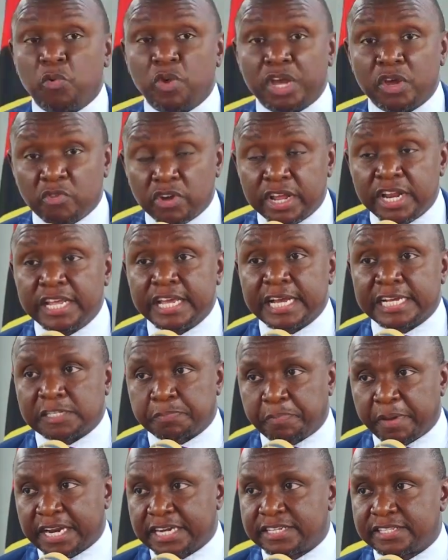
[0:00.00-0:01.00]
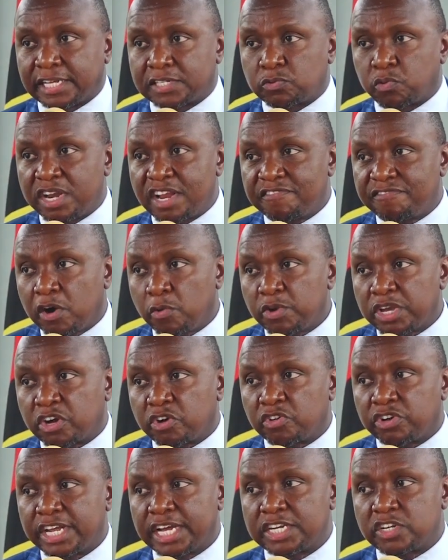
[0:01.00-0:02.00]
We really expect that whenever we
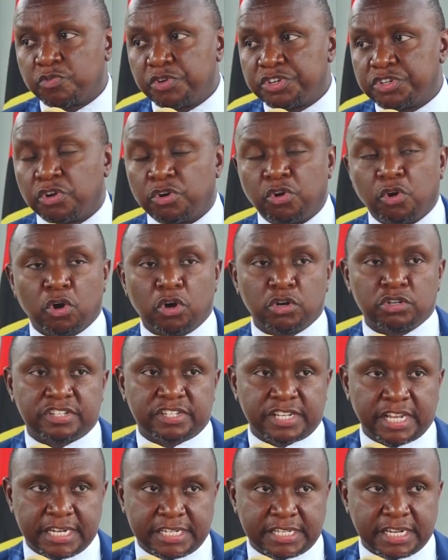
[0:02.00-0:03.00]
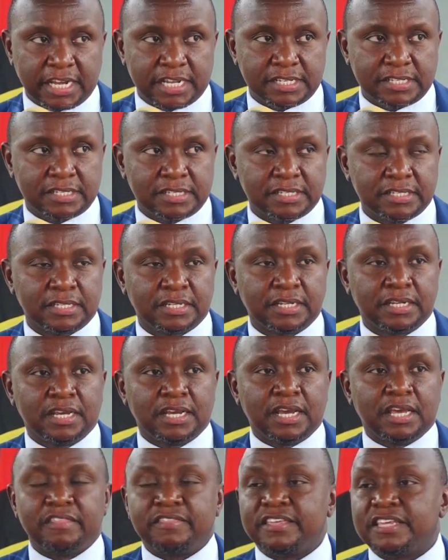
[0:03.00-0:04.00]
create regional centers,
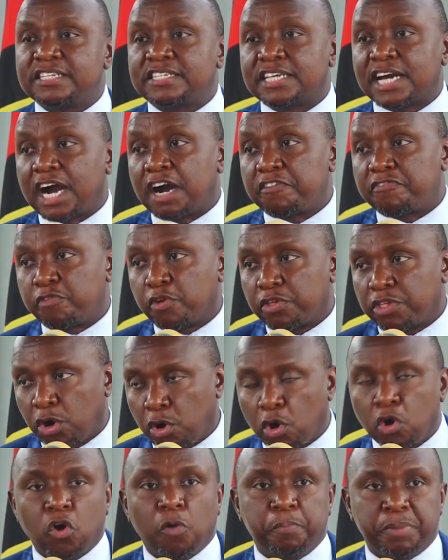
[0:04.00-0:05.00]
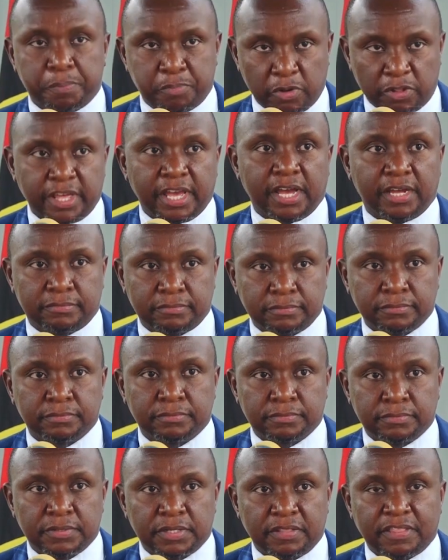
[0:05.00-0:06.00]
these are for the local people there.
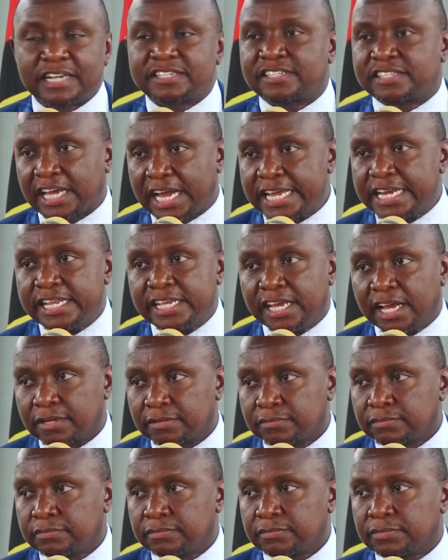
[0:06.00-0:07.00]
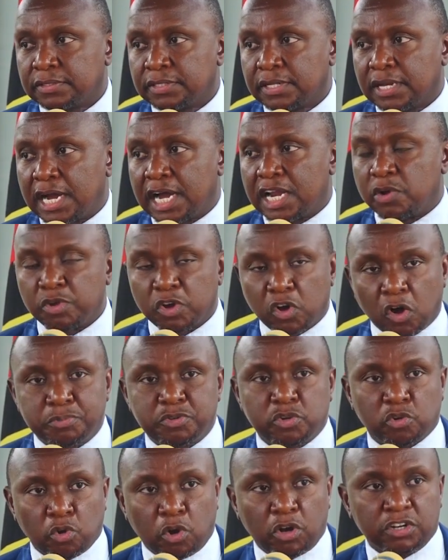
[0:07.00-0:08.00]
That's the idea. And we hope
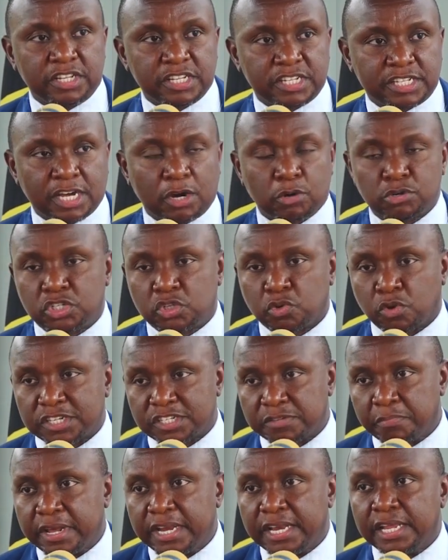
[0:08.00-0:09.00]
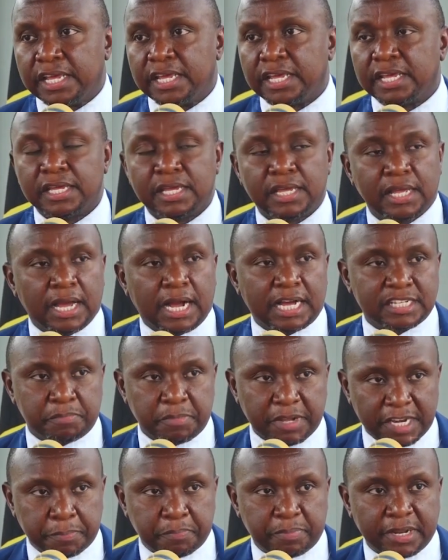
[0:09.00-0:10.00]
to roll this out to as many as
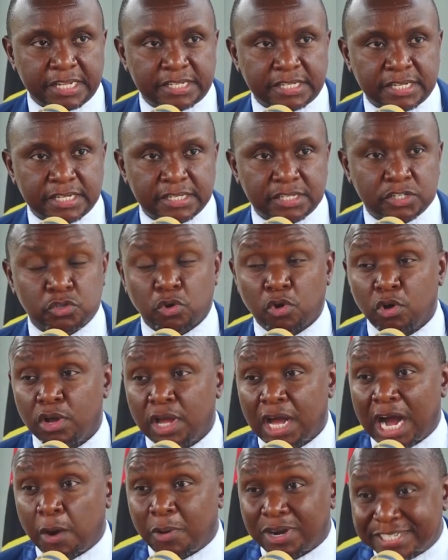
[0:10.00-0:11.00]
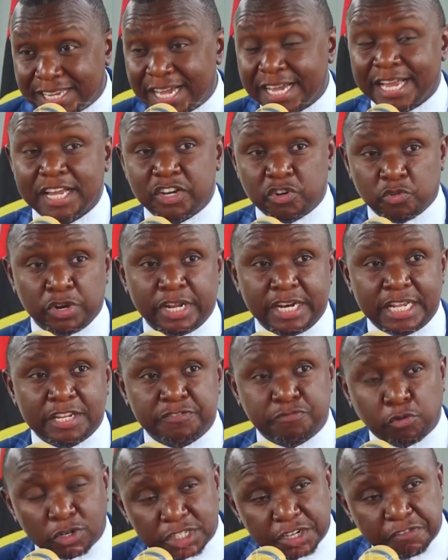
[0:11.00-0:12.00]
many places. So our target really
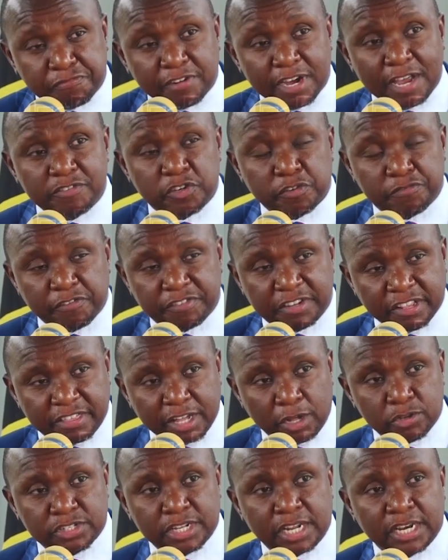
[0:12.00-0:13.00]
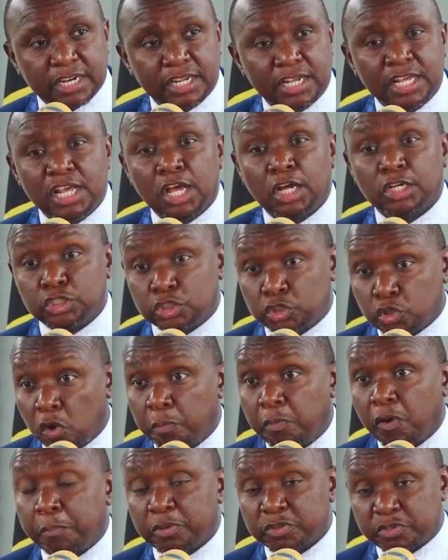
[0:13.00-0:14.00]
is 45 to 50,000
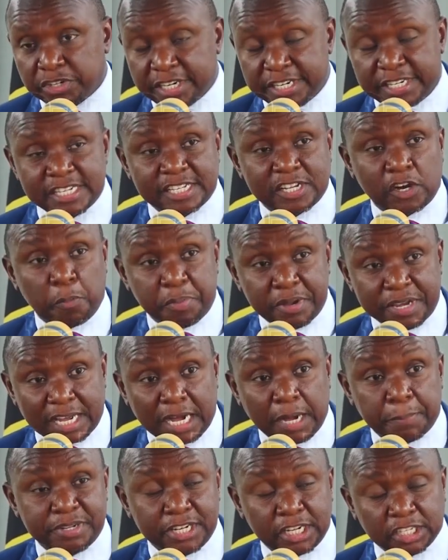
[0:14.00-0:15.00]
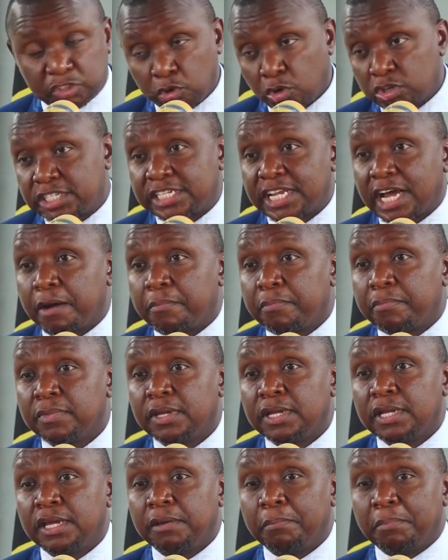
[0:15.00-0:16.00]
job opportunities opening up in the short term,
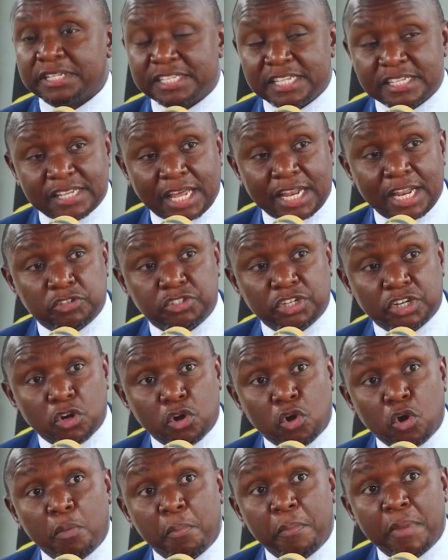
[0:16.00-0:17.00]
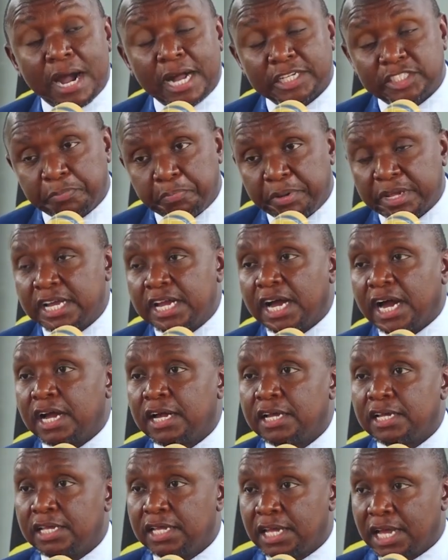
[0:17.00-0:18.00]
but this can actually go much bigger
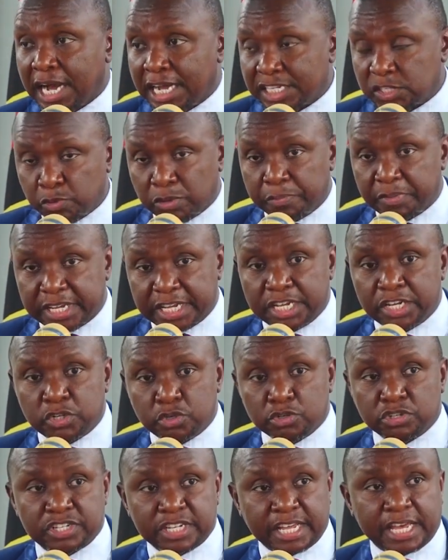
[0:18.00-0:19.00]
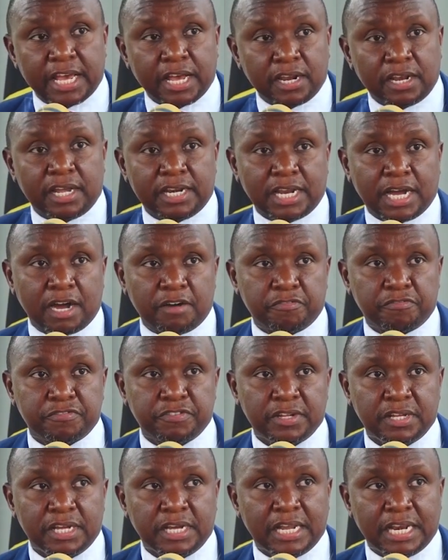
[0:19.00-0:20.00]
as we begin to scale and have
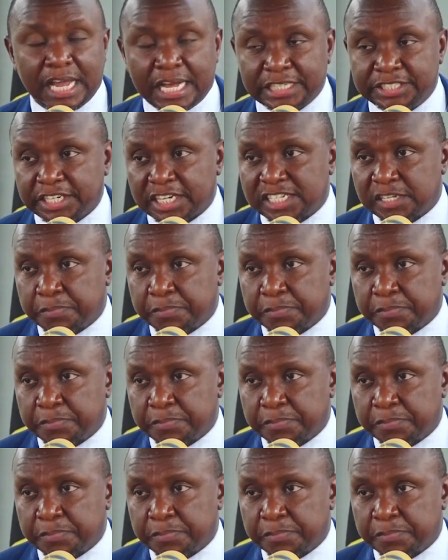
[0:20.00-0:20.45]
larger